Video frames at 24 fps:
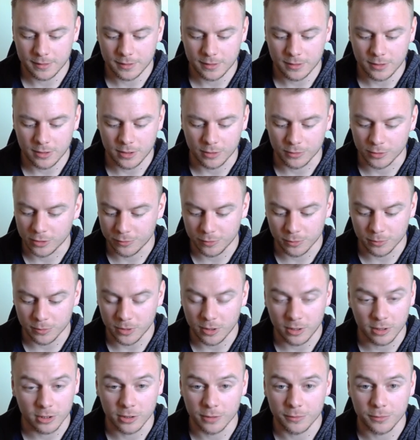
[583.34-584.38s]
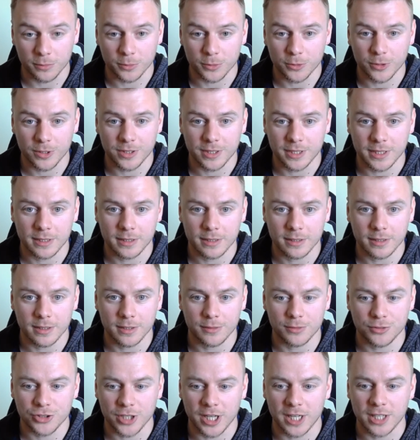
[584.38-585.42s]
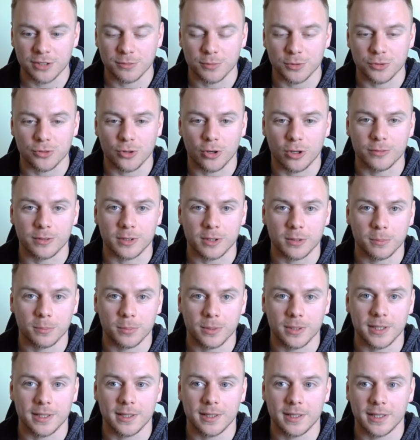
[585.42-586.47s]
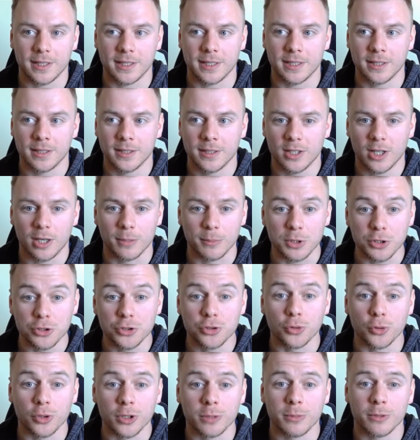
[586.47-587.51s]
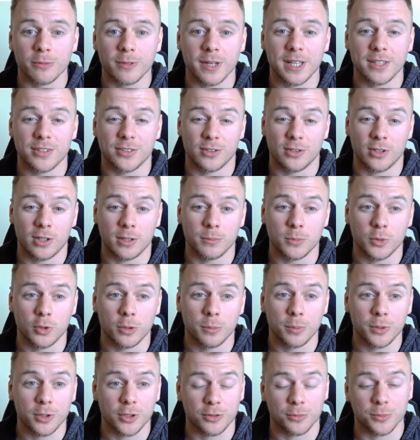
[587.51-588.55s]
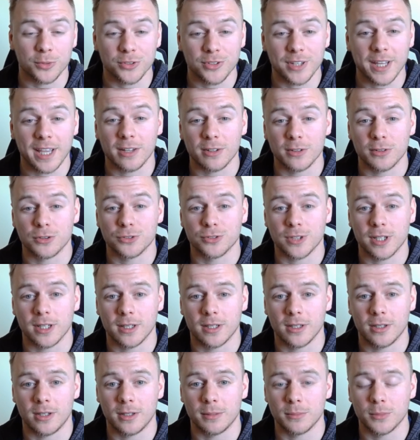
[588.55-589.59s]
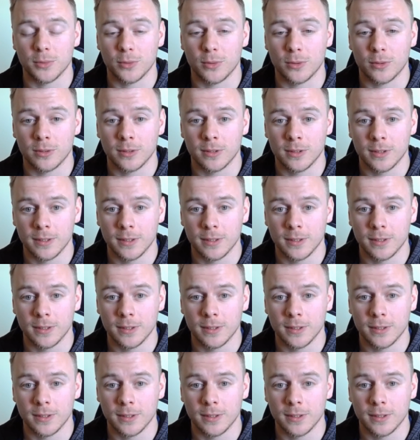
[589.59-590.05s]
I love them. I love them already. They've changed my driving completely. I'm enjoying my racing a lot more because I'm staying on the track a lot more.